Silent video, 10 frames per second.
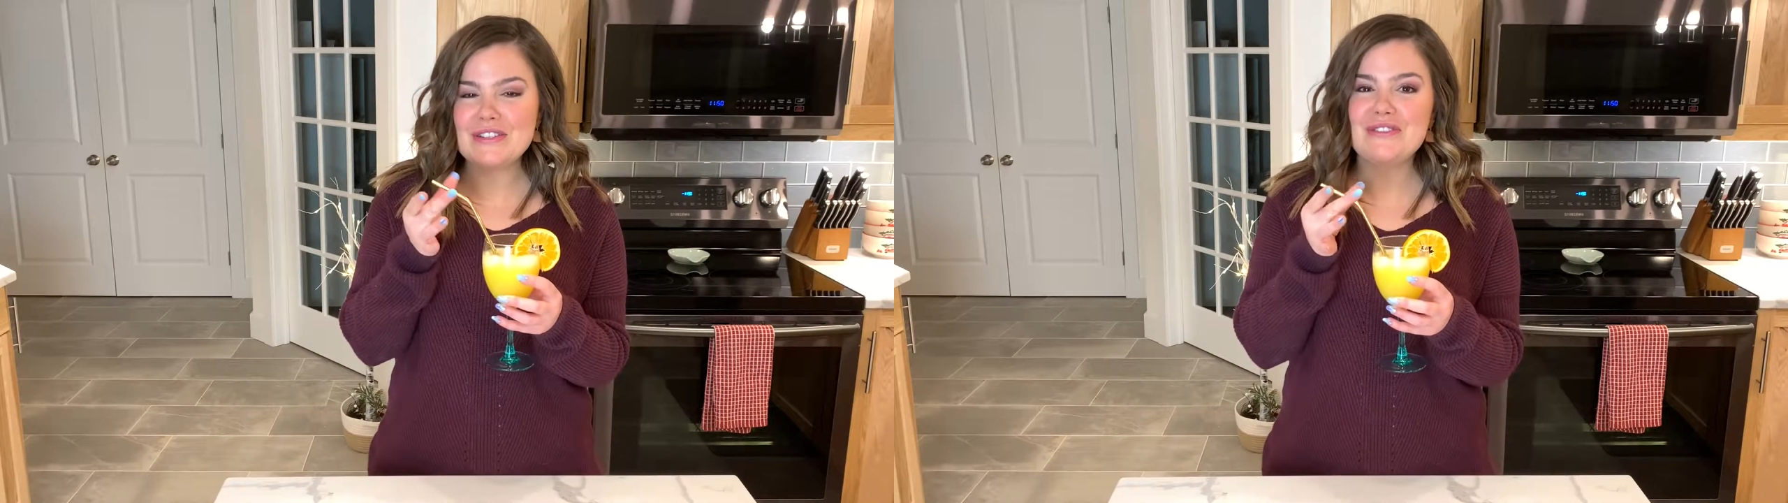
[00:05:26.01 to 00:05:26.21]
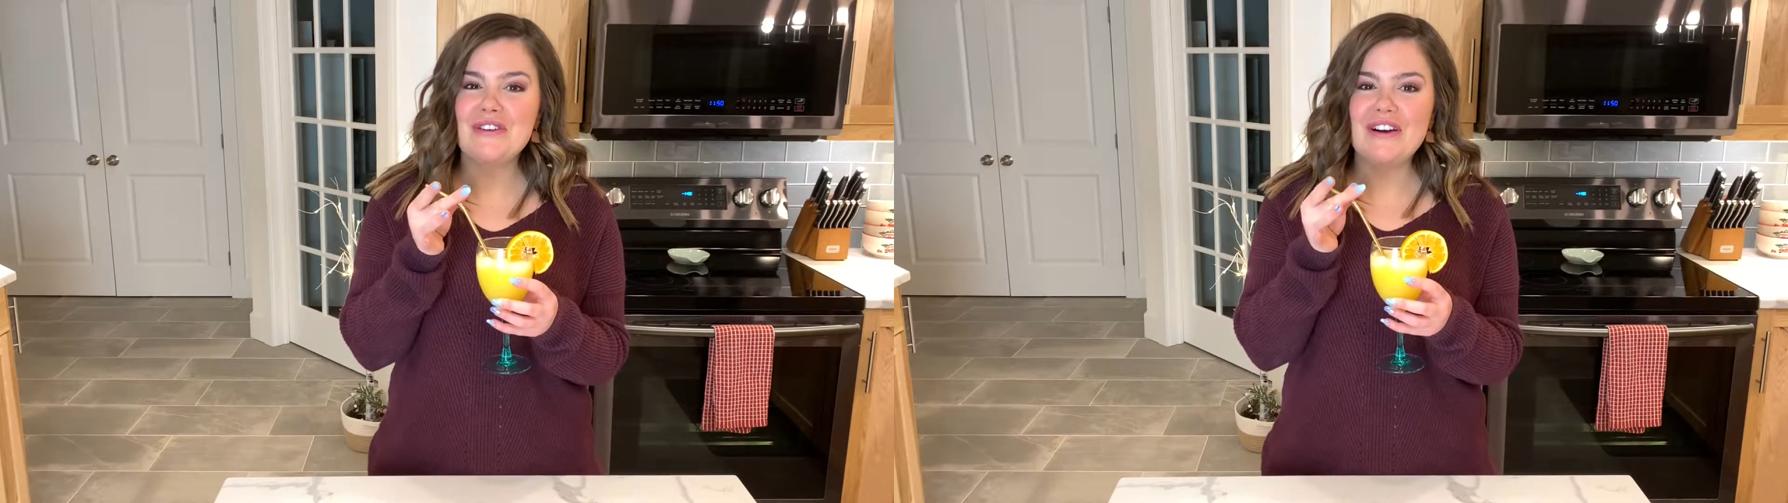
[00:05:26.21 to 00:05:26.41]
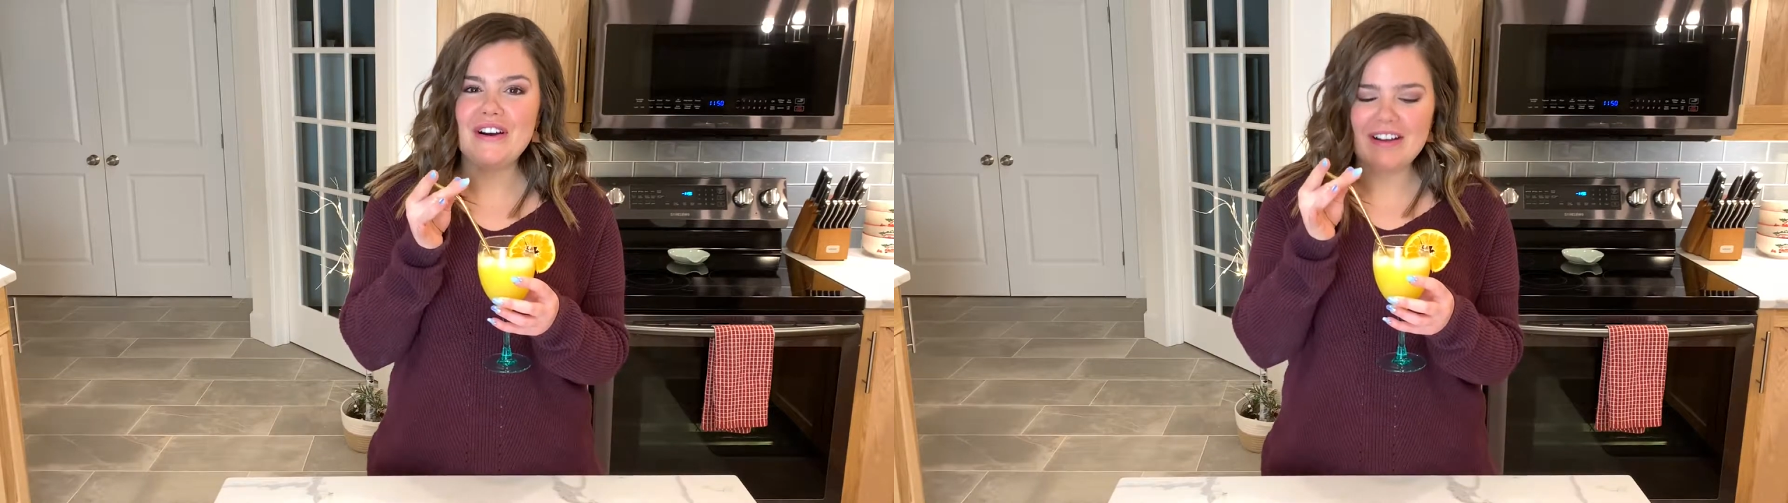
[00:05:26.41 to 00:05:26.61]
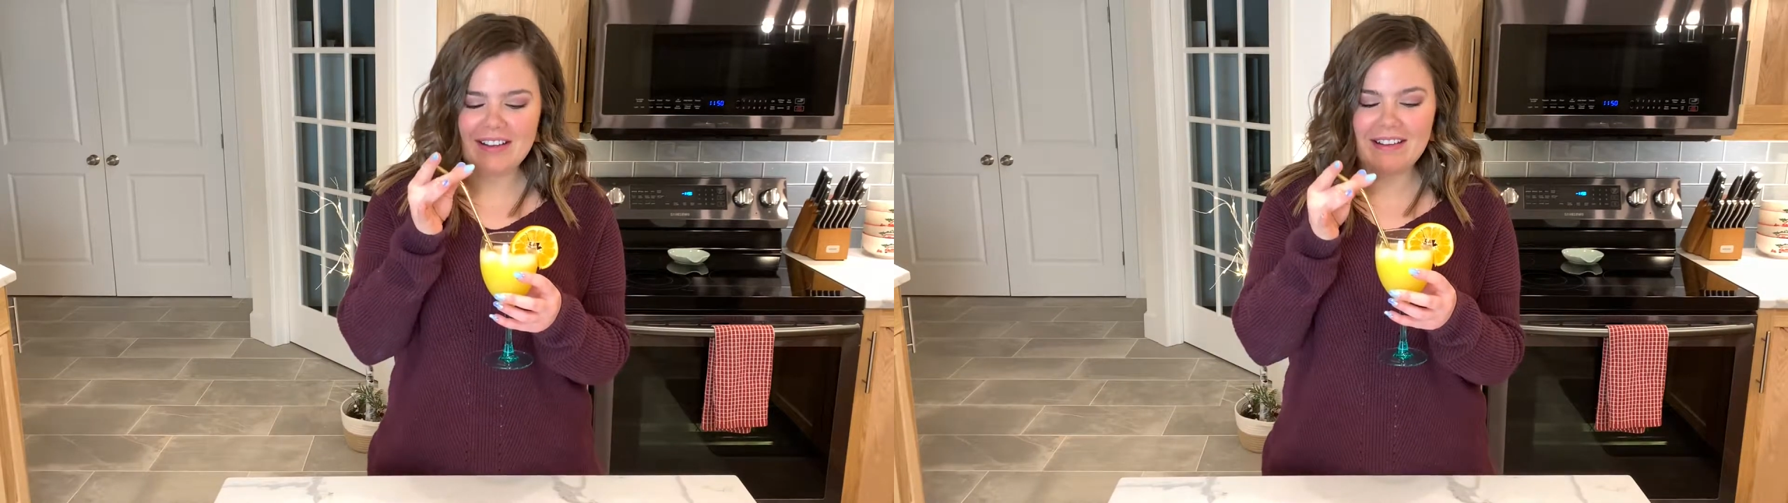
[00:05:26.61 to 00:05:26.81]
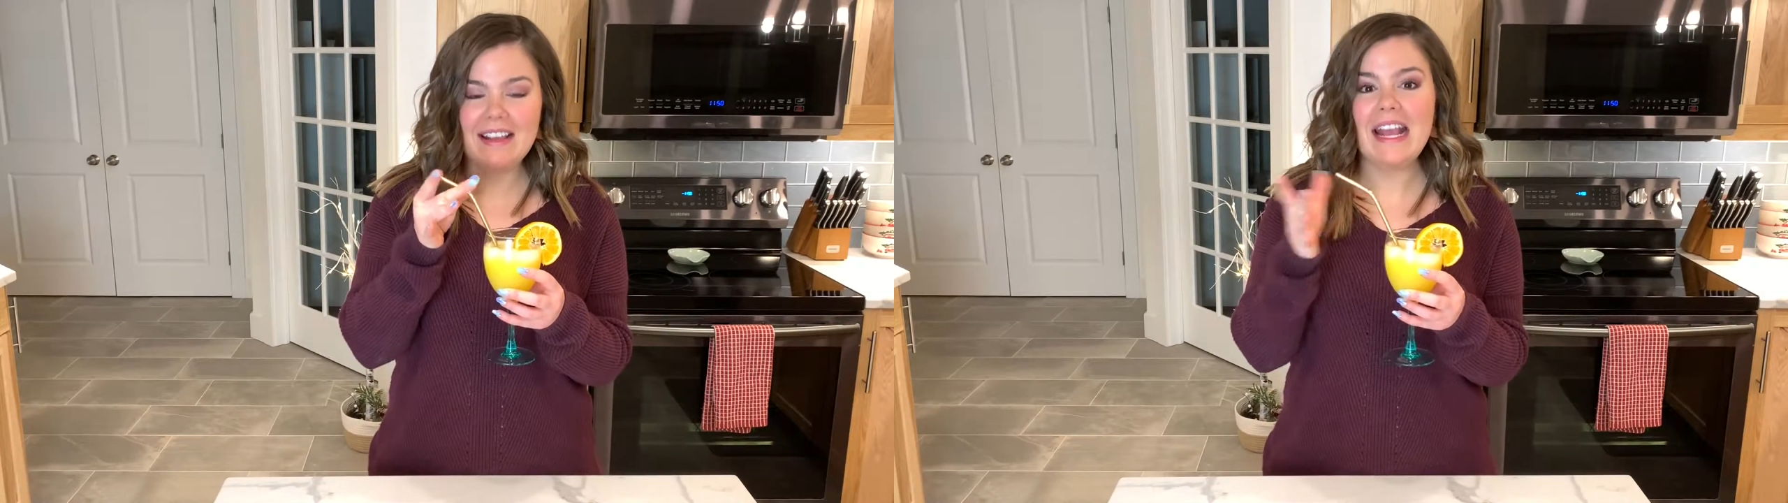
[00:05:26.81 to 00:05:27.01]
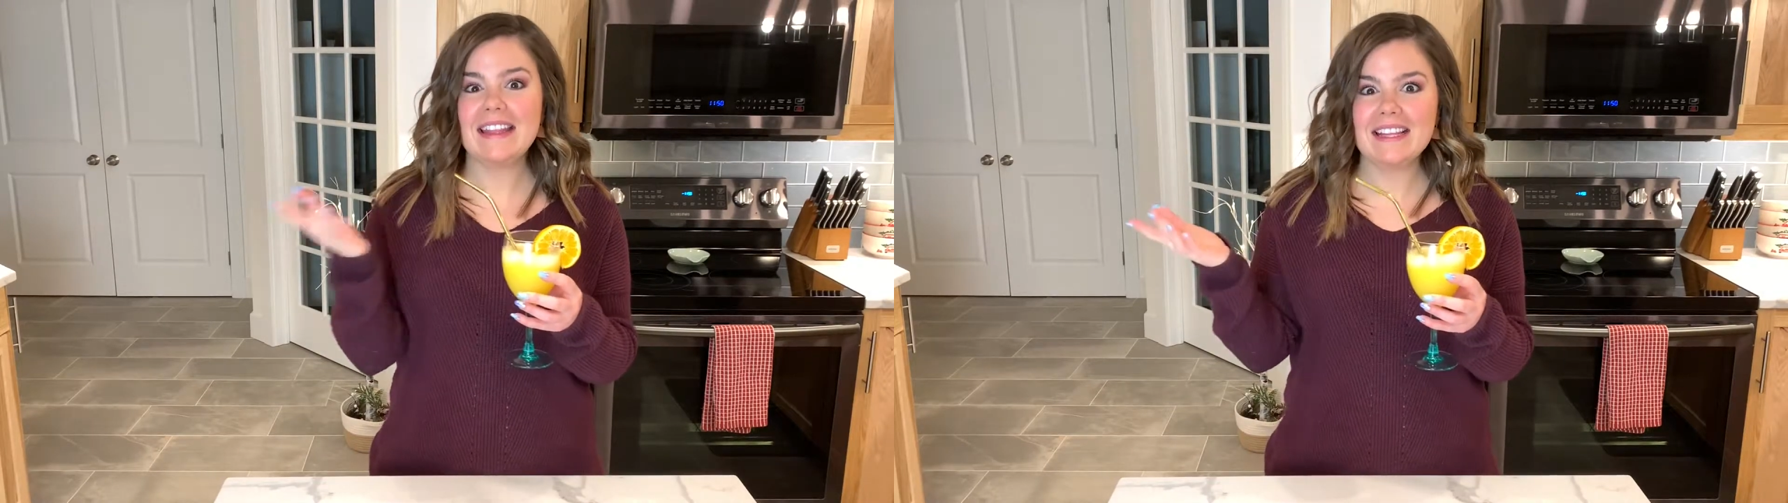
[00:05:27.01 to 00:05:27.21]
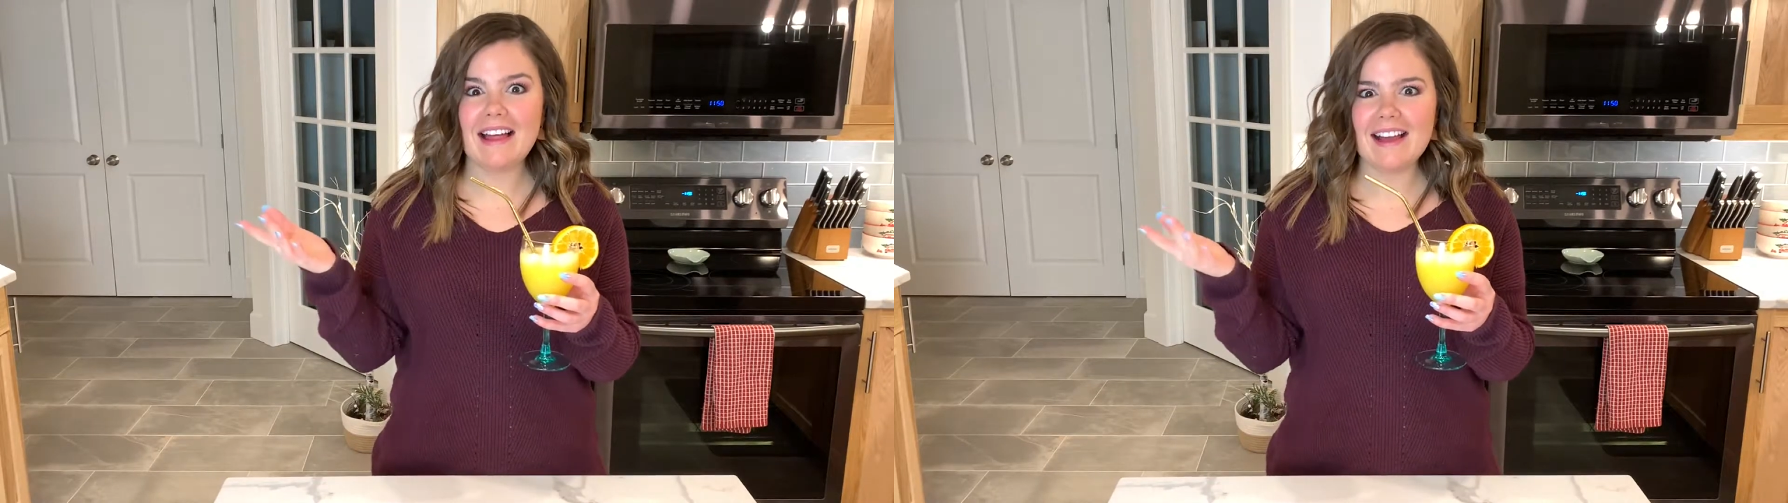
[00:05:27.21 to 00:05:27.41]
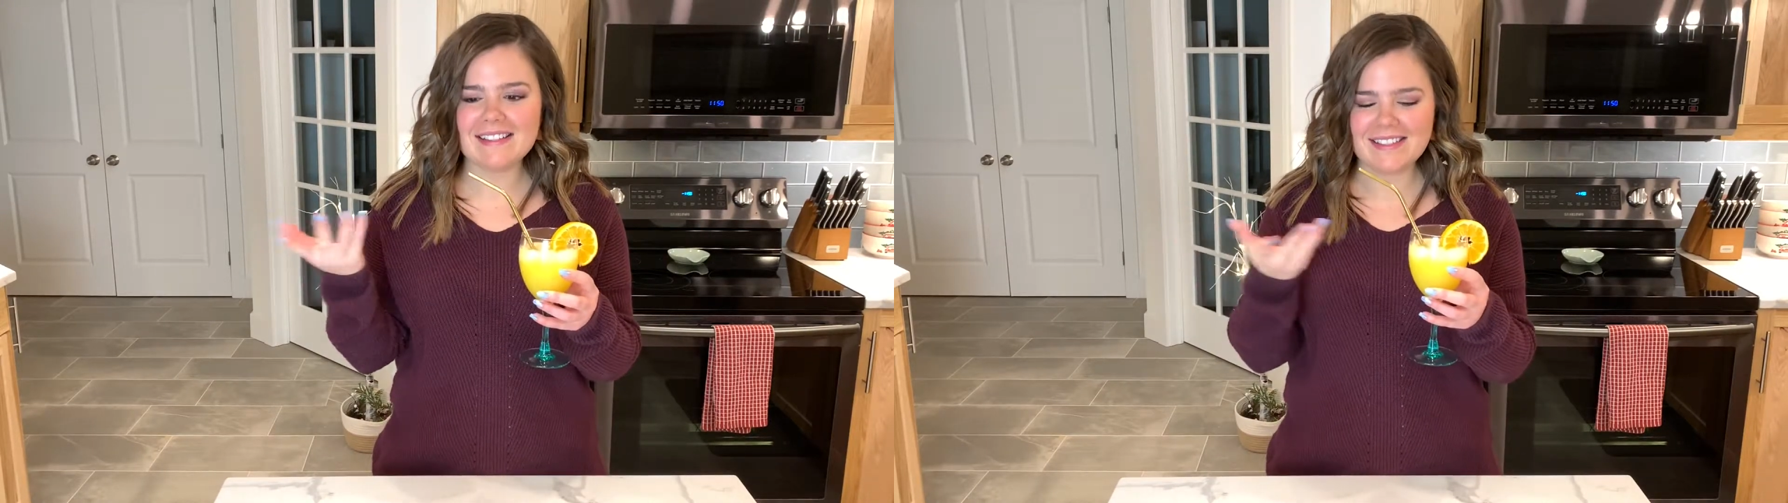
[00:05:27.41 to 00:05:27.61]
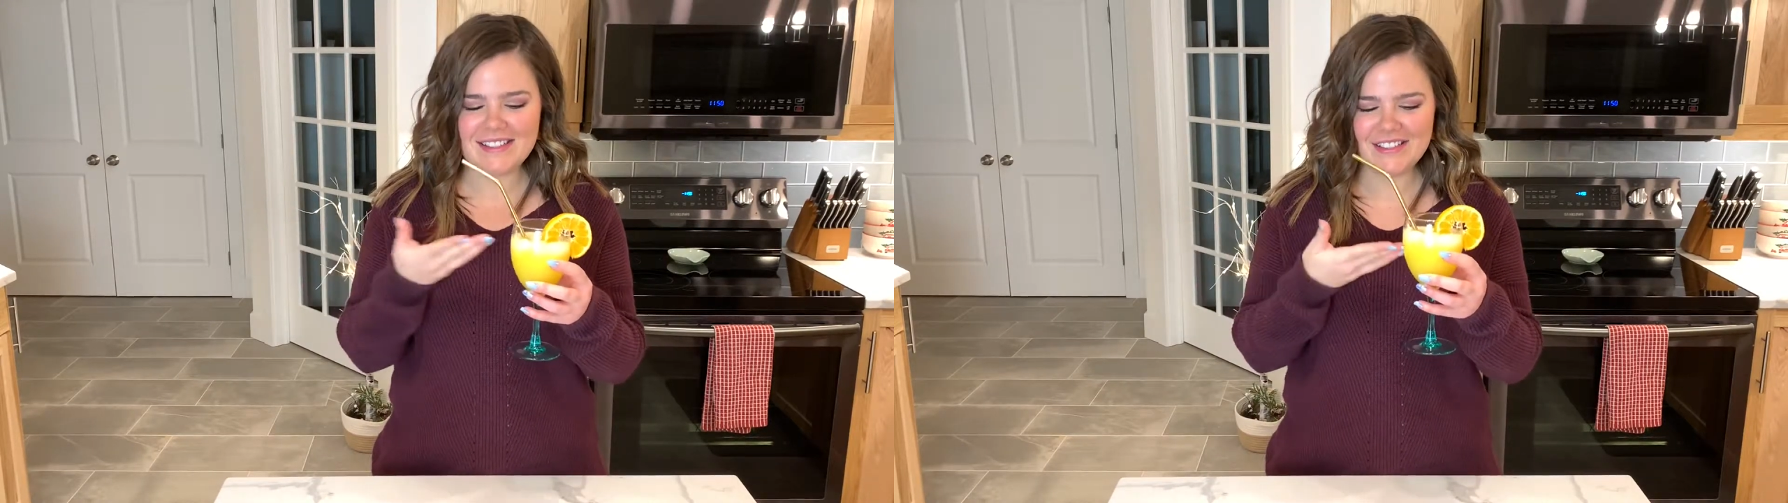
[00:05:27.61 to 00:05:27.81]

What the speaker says: straw and the glass.